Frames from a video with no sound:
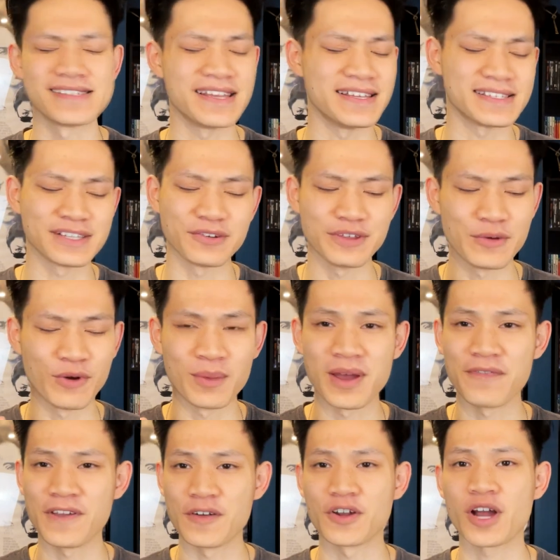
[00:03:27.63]
It's literally one of my
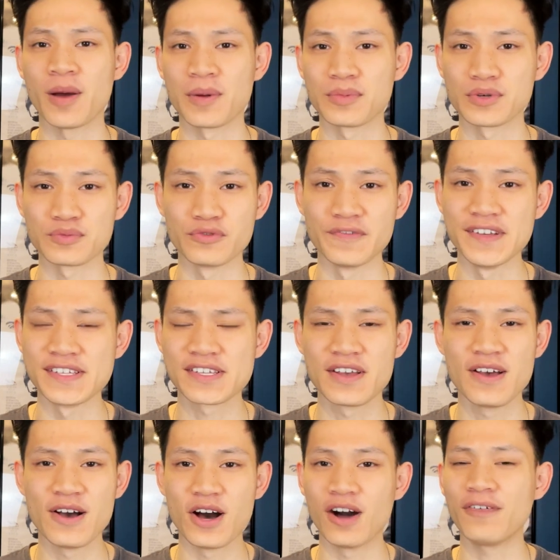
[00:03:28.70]
favorite comic book movies
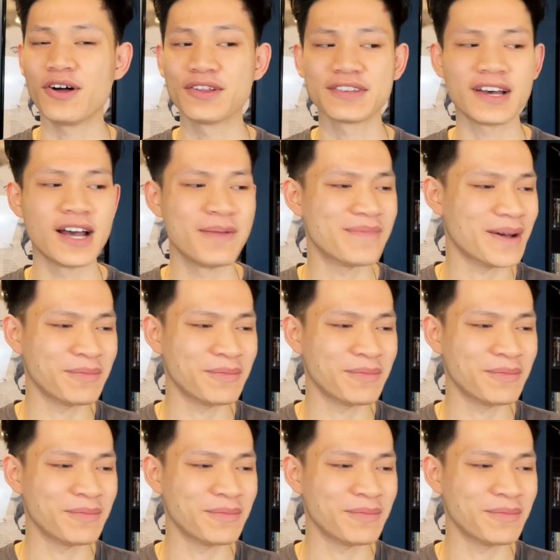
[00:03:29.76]
of all time.